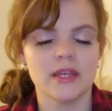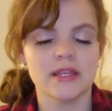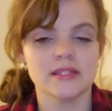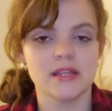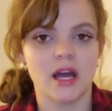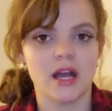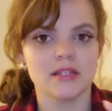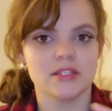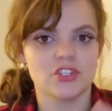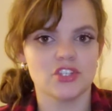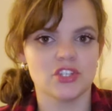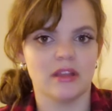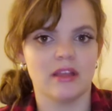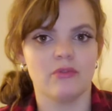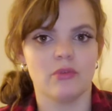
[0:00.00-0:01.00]

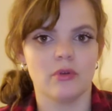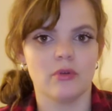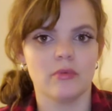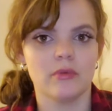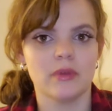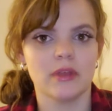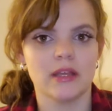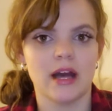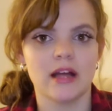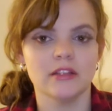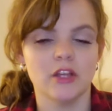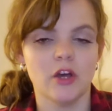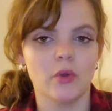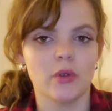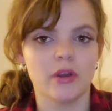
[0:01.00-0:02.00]
oxygen level got
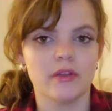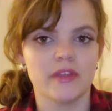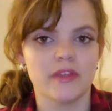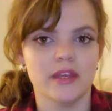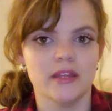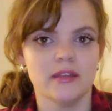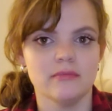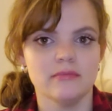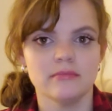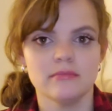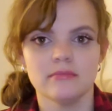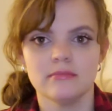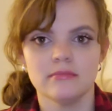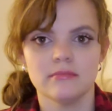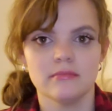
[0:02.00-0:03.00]
lower than
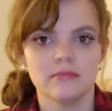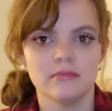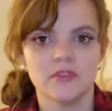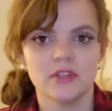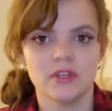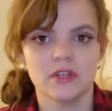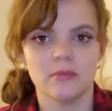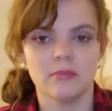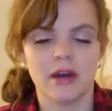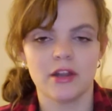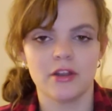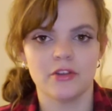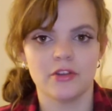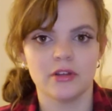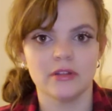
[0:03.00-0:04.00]
the
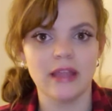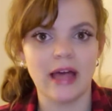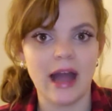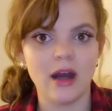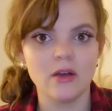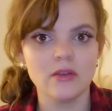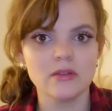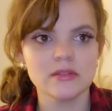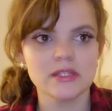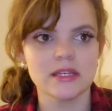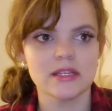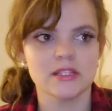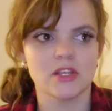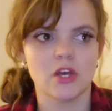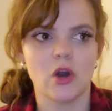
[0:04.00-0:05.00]
monitor allows,
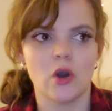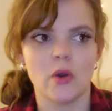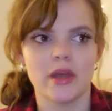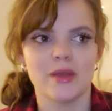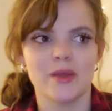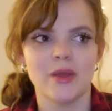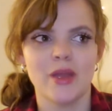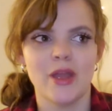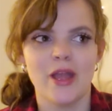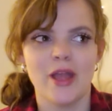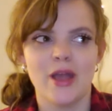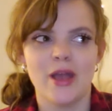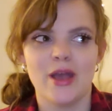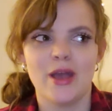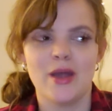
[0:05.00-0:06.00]
and so it
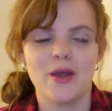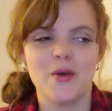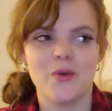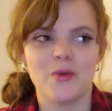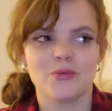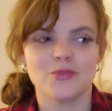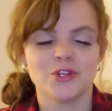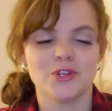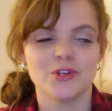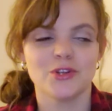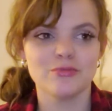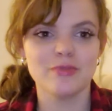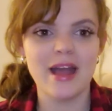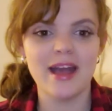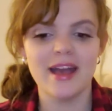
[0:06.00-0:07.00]
turned
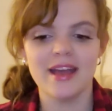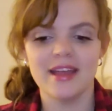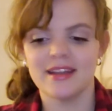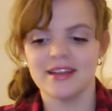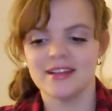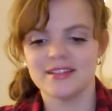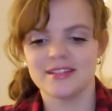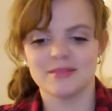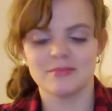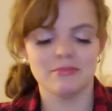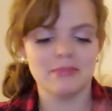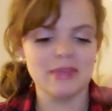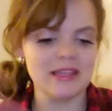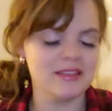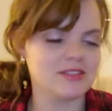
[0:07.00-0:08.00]
red and it
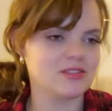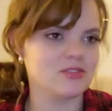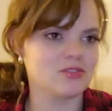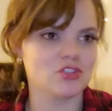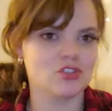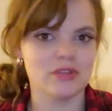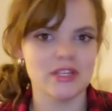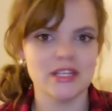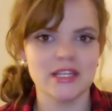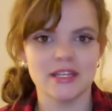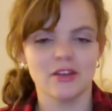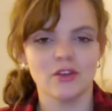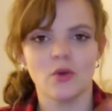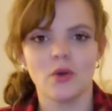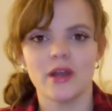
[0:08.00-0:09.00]
made this
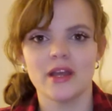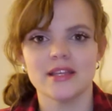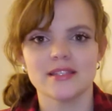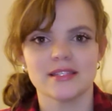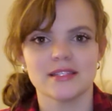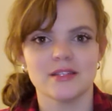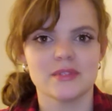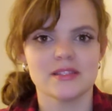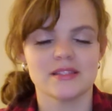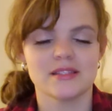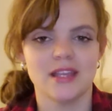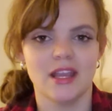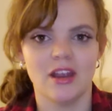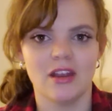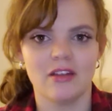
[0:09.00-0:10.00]
shrieking noise, and it was
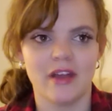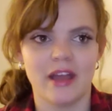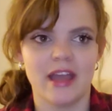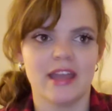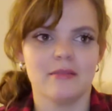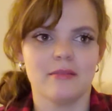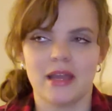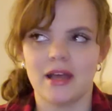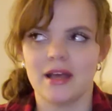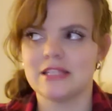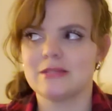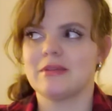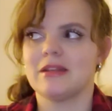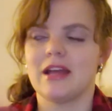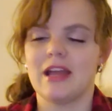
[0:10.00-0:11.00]
terrifying, and my
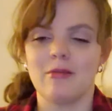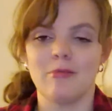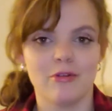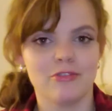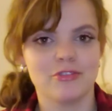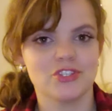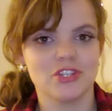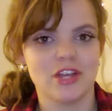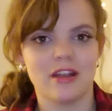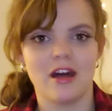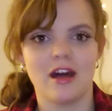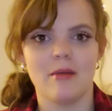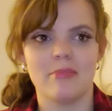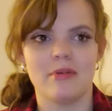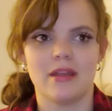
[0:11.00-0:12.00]
husband and I both shot
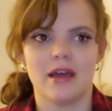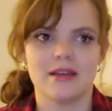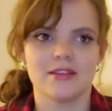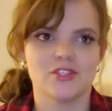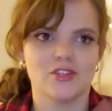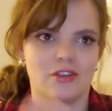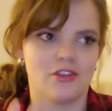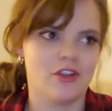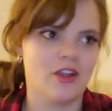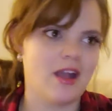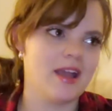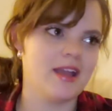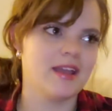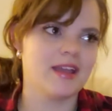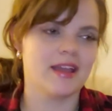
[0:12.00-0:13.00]
up and I started
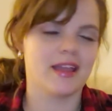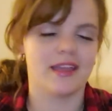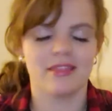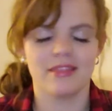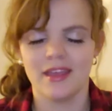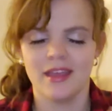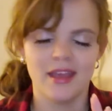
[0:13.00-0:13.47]
crying, and